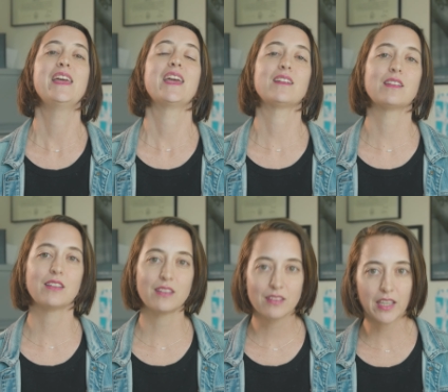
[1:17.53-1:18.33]
and to
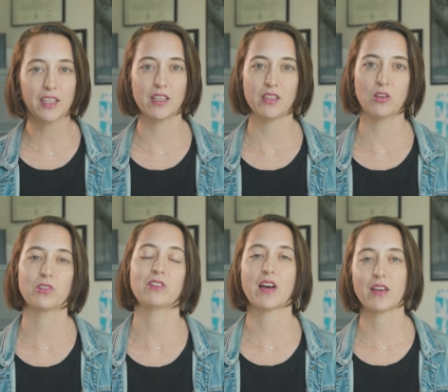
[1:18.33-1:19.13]
sustain it over
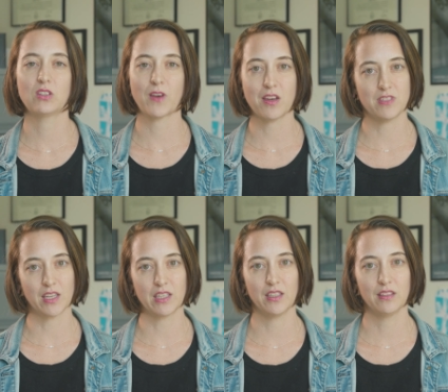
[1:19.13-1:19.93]
the last five
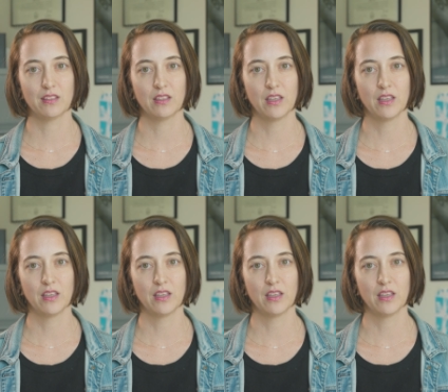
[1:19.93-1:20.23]
decades.